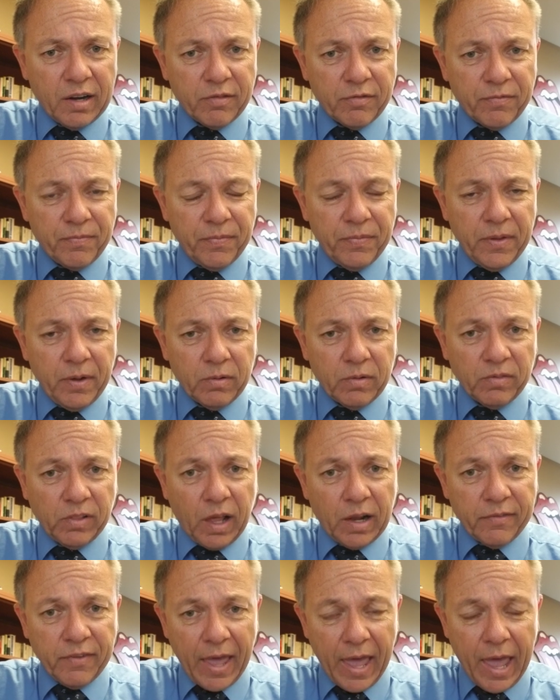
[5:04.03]
of a
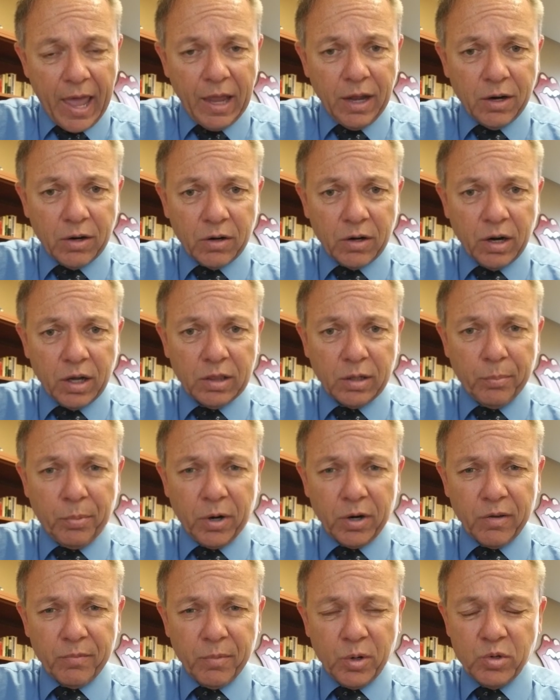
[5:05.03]
lot of anger on the
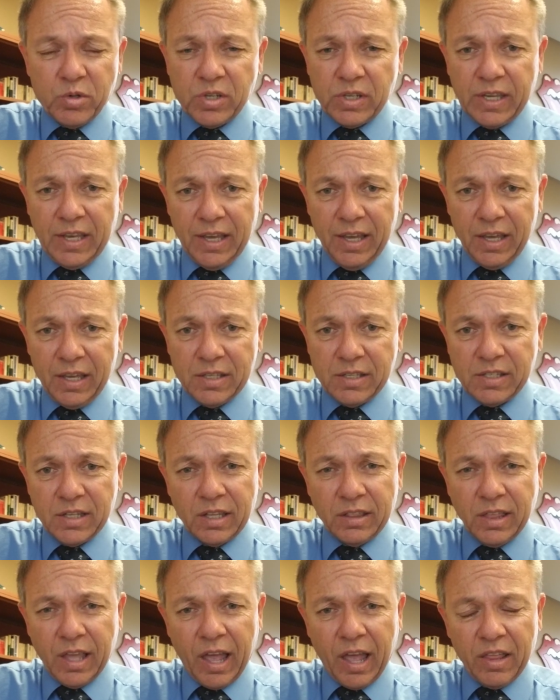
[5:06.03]
part of most kids
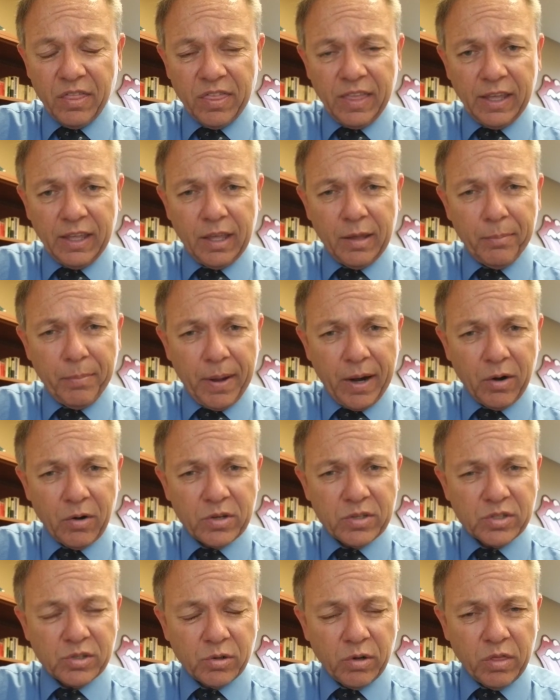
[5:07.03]
at that, thinking
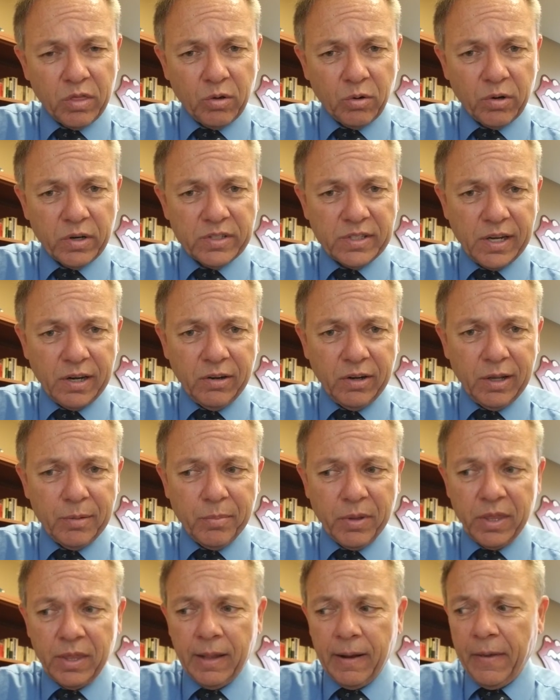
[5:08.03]
parents are authoritarian.
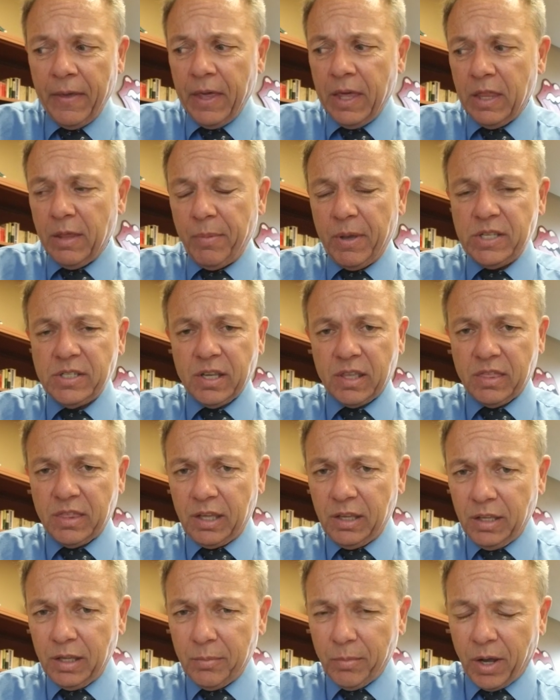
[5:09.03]
But the basic
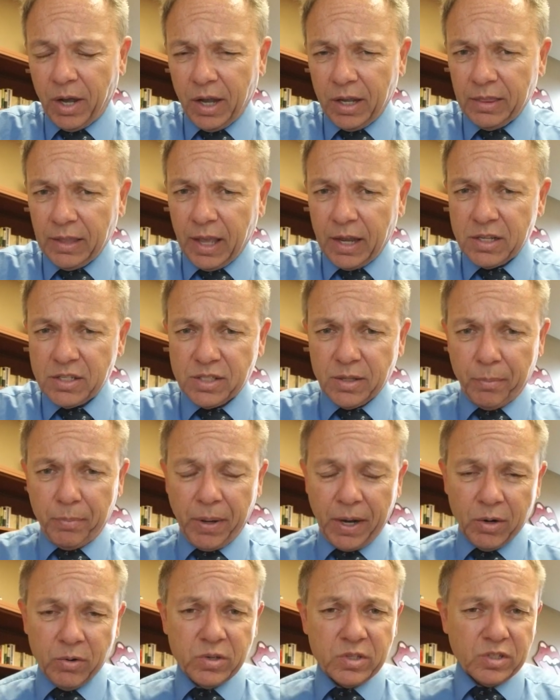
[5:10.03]
thinking behind that is that
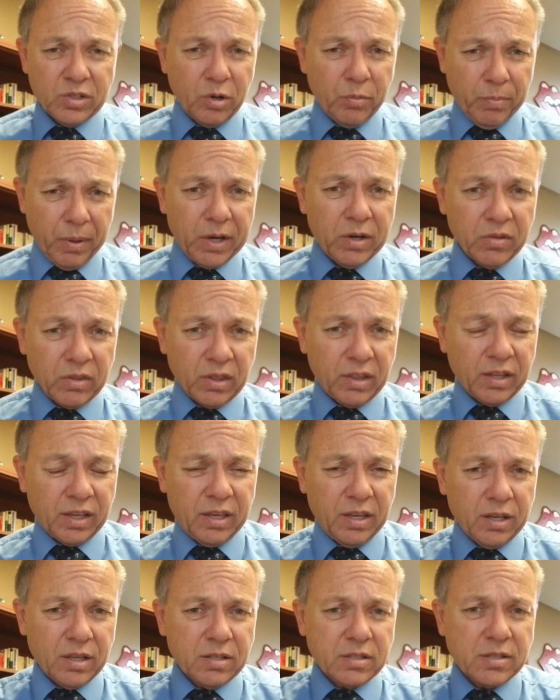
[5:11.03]
parents know better than the
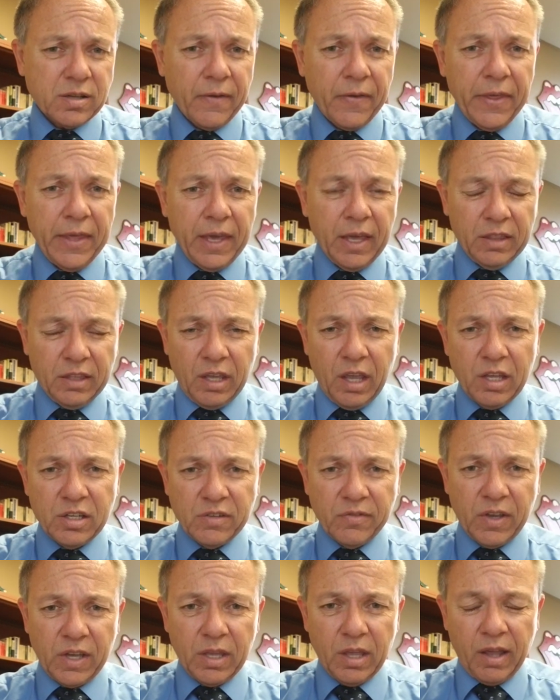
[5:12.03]
kids at the age
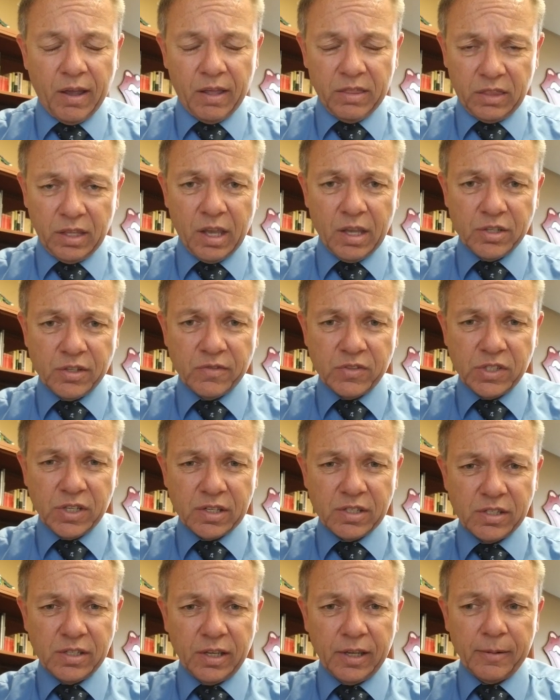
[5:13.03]
of eight, at the age of
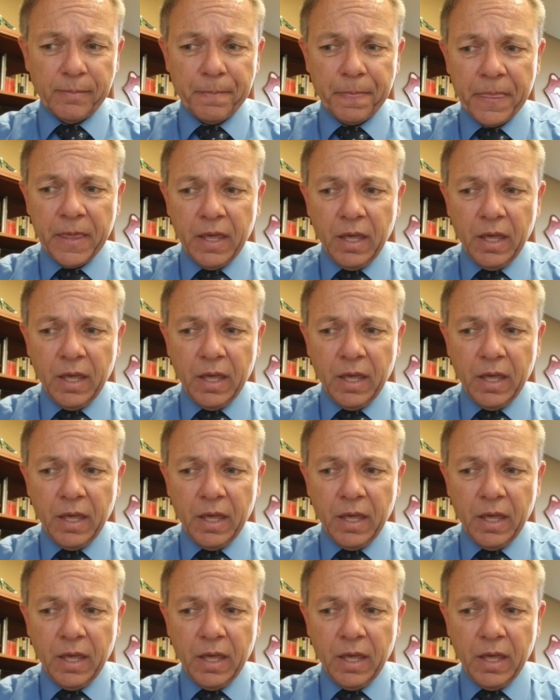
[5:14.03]
16,